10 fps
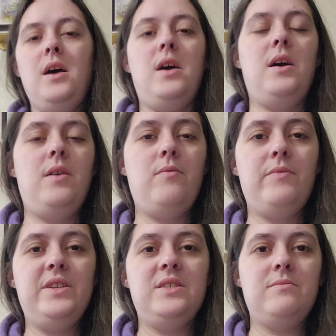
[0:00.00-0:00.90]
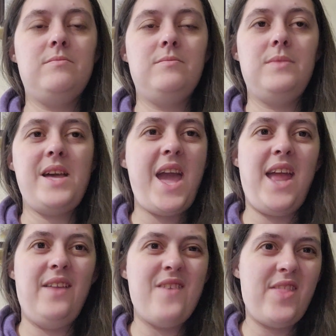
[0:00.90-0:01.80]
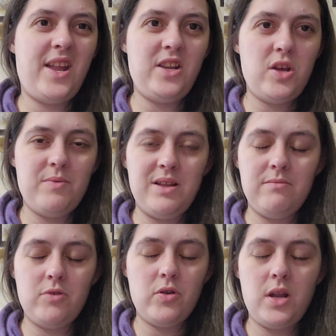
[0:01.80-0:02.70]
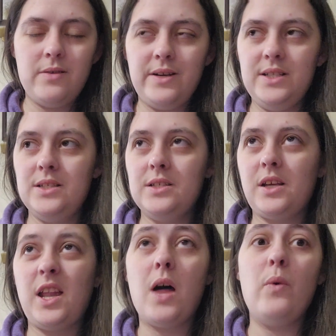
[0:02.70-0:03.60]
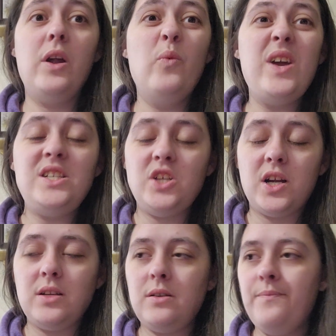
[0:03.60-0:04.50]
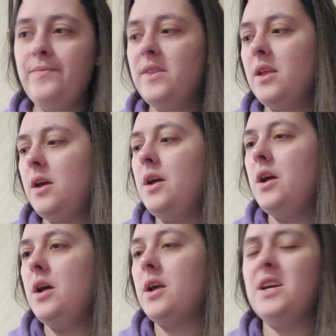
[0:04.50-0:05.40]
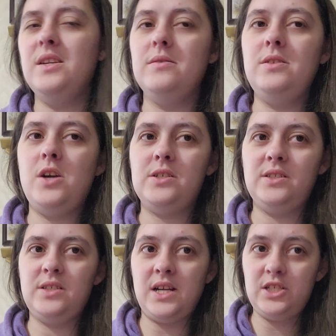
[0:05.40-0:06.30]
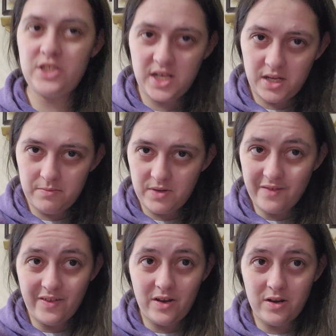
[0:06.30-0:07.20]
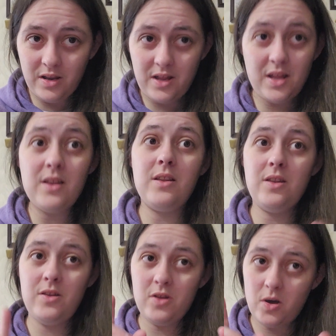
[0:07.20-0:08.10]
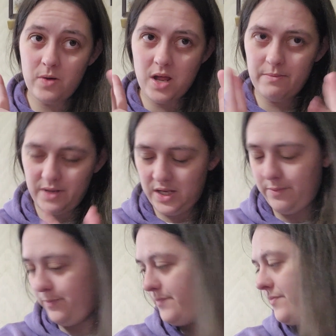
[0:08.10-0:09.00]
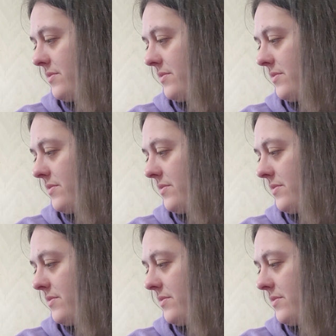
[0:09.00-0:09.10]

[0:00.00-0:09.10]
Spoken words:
Which I need to find that to do, but I'm doing it anyways, because I don't want to waste yarn. Because yarn is not cheap, if you know what I mean.